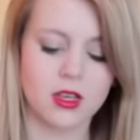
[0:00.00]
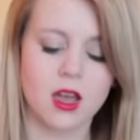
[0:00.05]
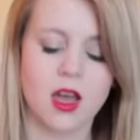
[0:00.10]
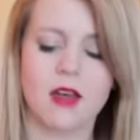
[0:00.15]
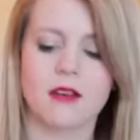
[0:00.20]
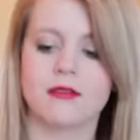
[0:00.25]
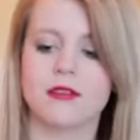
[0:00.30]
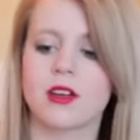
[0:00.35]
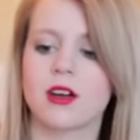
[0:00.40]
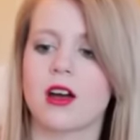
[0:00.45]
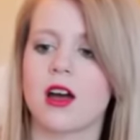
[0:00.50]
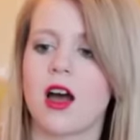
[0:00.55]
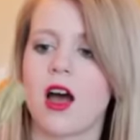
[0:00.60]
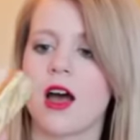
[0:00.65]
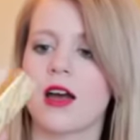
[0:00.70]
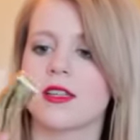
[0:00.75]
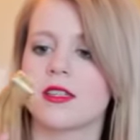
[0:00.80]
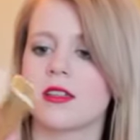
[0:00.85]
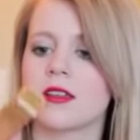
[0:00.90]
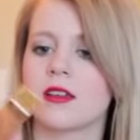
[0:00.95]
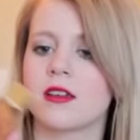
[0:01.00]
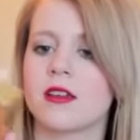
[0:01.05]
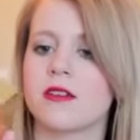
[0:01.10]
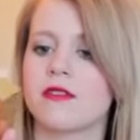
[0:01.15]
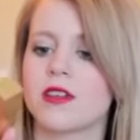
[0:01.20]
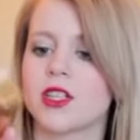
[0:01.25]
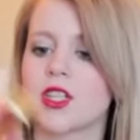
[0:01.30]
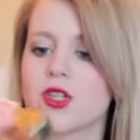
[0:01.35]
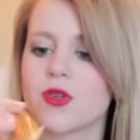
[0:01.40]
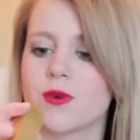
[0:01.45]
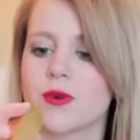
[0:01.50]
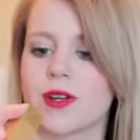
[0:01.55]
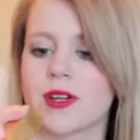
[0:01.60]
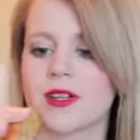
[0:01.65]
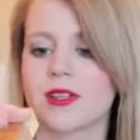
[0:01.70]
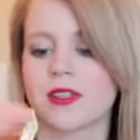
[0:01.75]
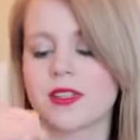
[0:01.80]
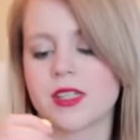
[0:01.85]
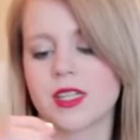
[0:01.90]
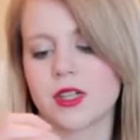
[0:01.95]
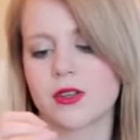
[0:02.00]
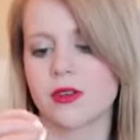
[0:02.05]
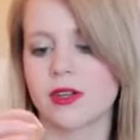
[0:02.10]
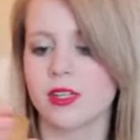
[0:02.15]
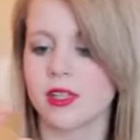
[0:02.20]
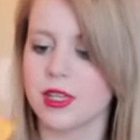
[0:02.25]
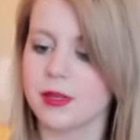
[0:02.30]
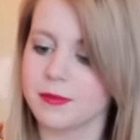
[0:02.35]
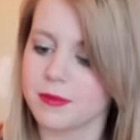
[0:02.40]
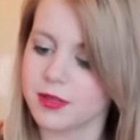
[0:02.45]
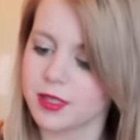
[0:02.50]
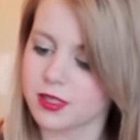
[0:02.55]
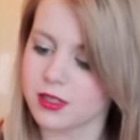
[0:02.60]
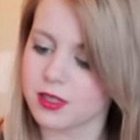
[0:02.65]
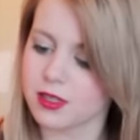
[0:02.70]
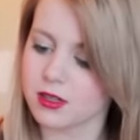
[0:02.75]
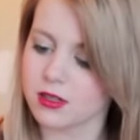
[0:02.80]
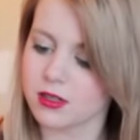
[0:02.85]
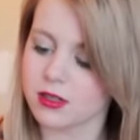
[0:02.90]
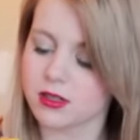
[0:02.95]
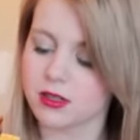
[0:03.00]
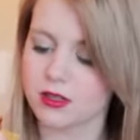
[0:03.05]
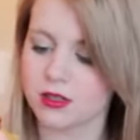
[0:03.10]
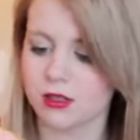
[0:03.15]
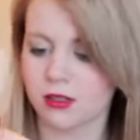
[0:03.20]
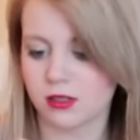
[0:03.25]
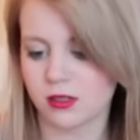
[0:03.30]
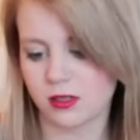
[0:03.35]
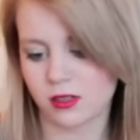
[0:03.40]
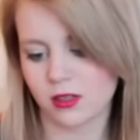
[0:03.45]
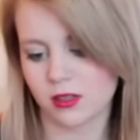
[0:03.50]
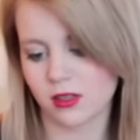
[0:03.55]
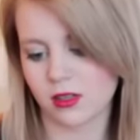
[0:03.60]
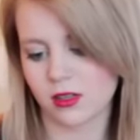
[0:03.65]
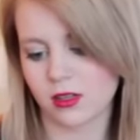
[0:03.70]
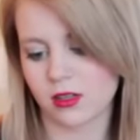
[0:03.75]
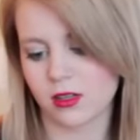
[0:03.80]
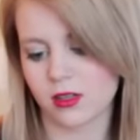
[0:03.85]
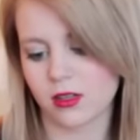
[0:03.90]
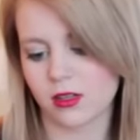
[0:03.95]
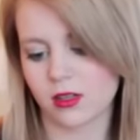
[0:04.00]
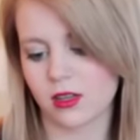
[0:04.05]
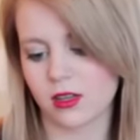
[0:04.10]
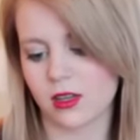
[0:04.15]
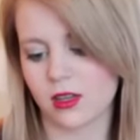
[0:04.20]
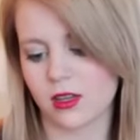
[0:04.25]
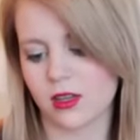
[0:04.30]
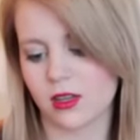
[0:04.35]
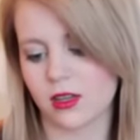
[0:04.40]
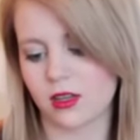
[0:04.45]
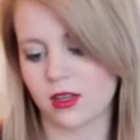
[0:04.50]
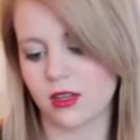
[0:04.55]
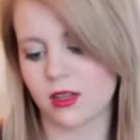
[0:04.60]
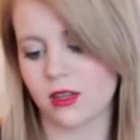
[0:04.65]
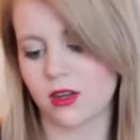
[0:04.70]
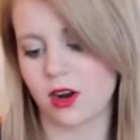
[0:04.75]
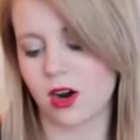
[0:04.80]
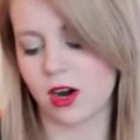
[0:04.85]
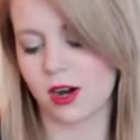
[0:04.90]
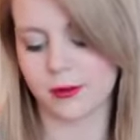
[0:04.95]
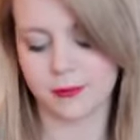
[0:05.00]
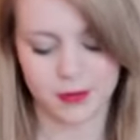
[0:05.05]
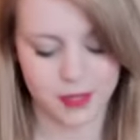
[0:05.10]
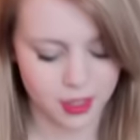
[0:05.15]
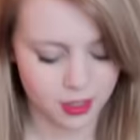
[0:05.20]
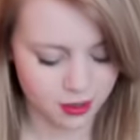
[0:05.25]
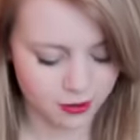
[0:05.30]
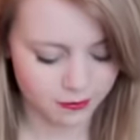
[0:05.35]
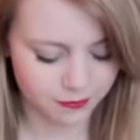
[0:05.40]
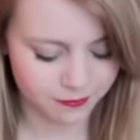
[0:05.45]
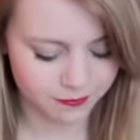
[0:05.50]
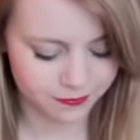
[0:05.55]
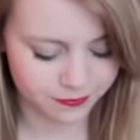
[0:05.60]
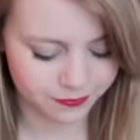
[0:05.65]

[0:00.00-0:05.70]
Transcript: I've got a Victoria's Secret lipstick in Heartbeat.